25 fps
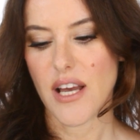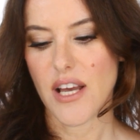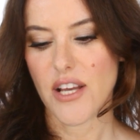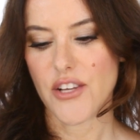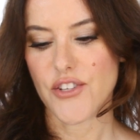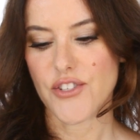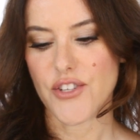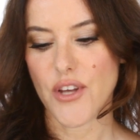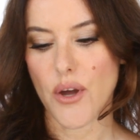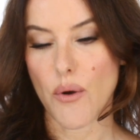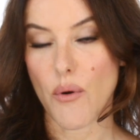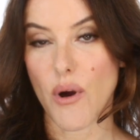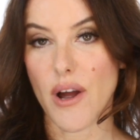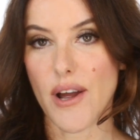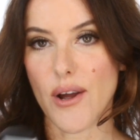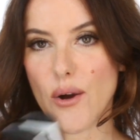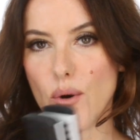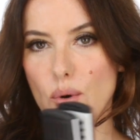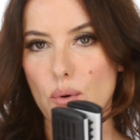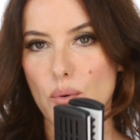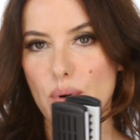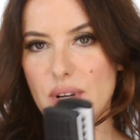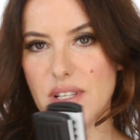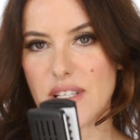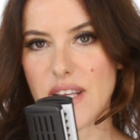So I
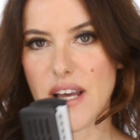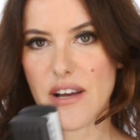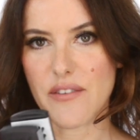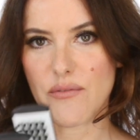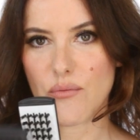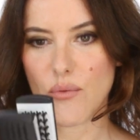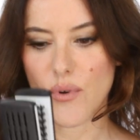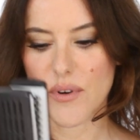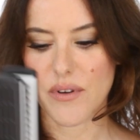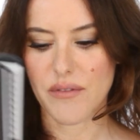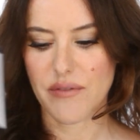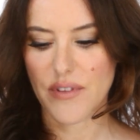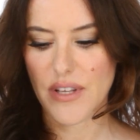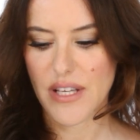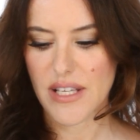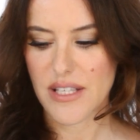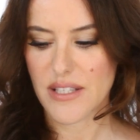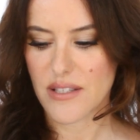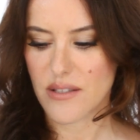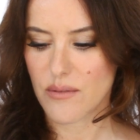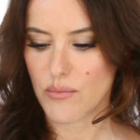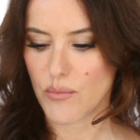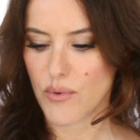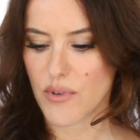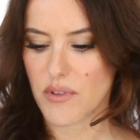always have one of
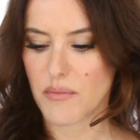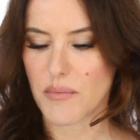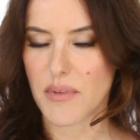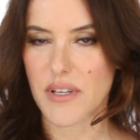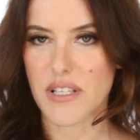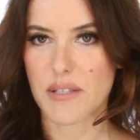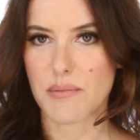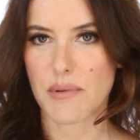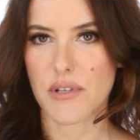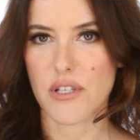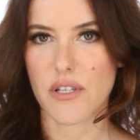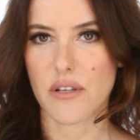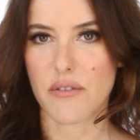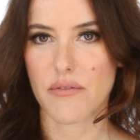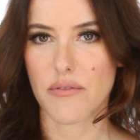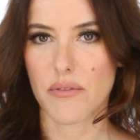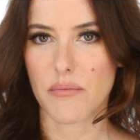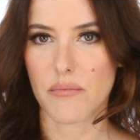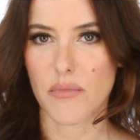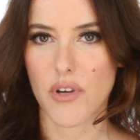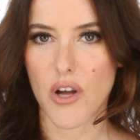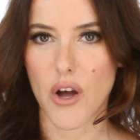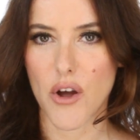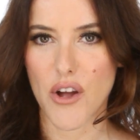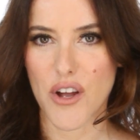these with me, especially if
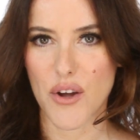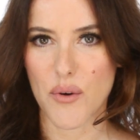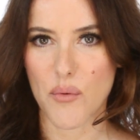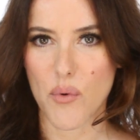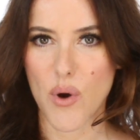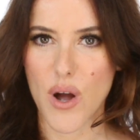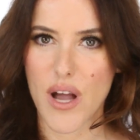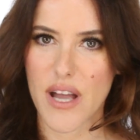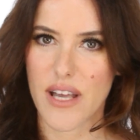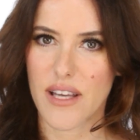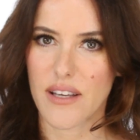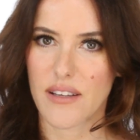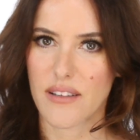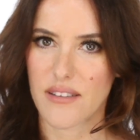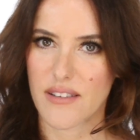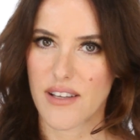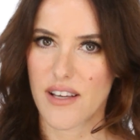I'm going away.